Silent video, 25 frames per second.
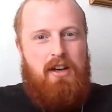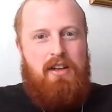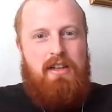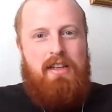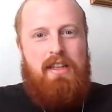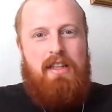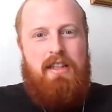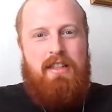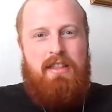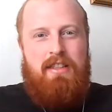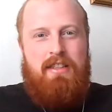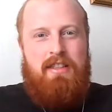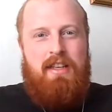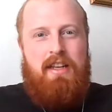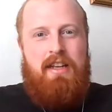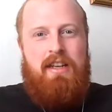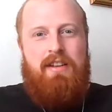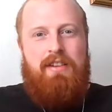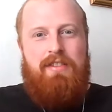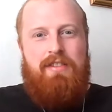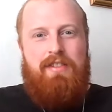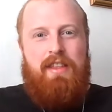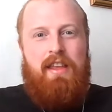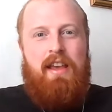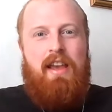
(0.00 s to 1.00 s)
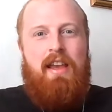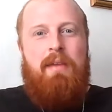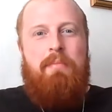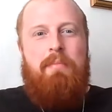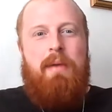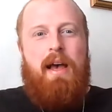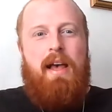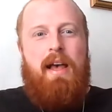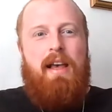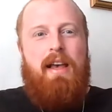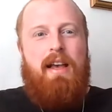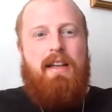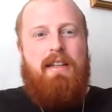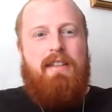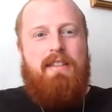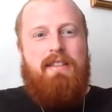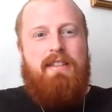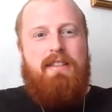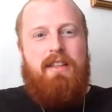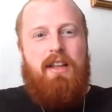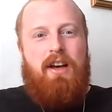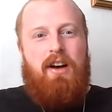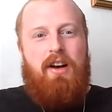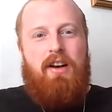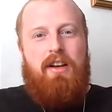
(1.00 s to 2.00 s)
height, the zenith, the
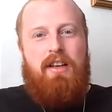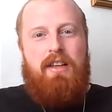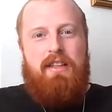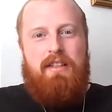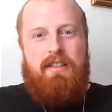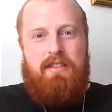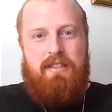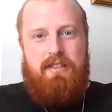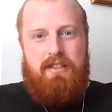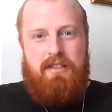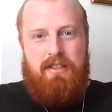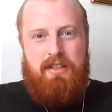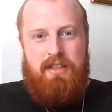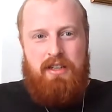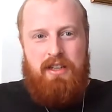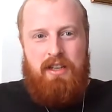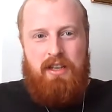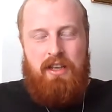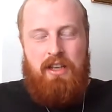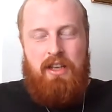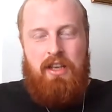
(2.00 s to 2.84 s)
apex, the highest